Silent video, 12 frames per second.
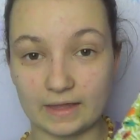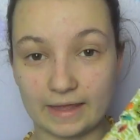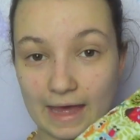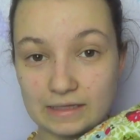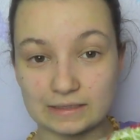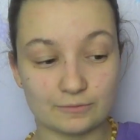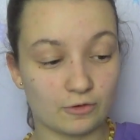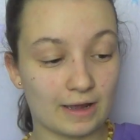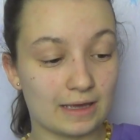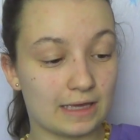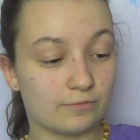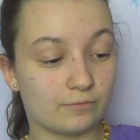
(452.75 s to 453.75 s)
It held up
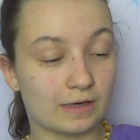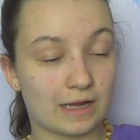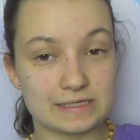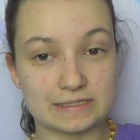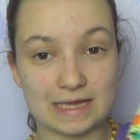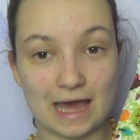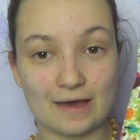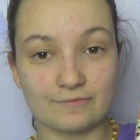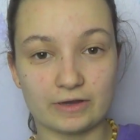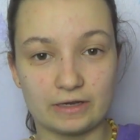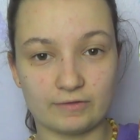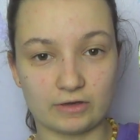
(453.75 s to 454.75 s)
great, even when I did
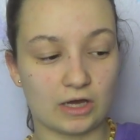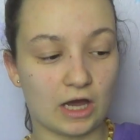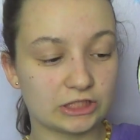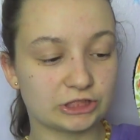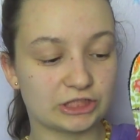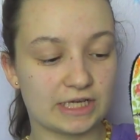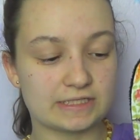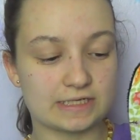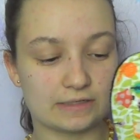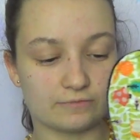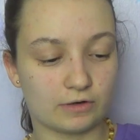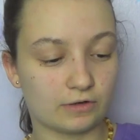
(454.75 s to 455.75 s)
have kind of a gush. It
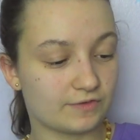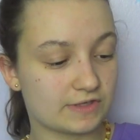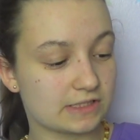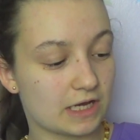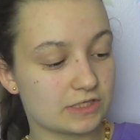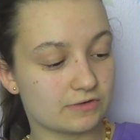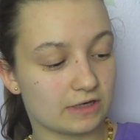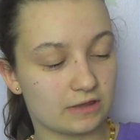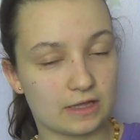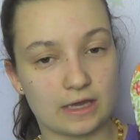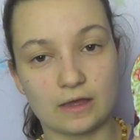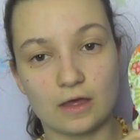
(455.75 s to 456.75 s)
didn't run off the sides or
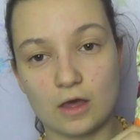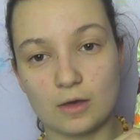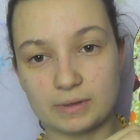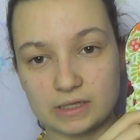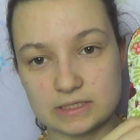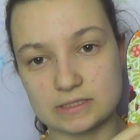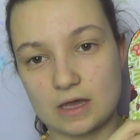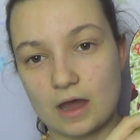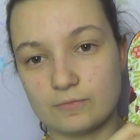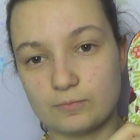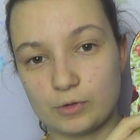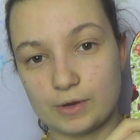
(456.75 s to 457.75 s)
anything, because
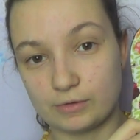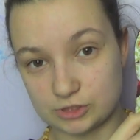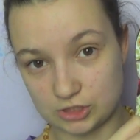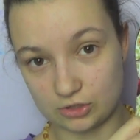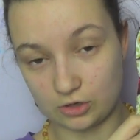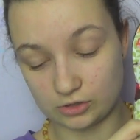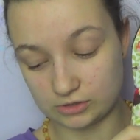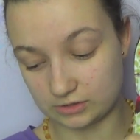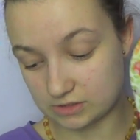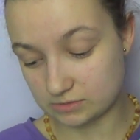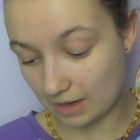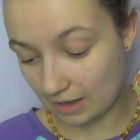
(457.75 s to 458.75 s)
I'd pre-washed the cotton
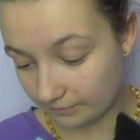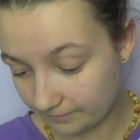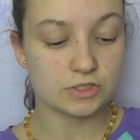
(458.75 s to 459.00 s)
as well.